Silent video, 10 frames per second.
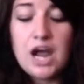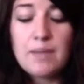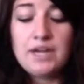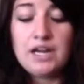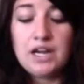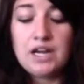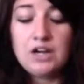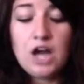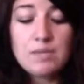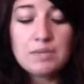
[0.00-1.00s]
happening
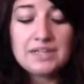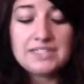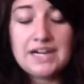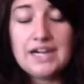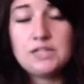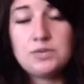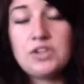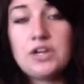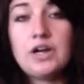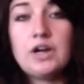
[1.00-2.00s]
in commonplace areas
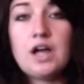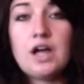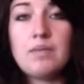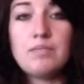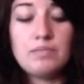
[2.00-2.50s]
where they're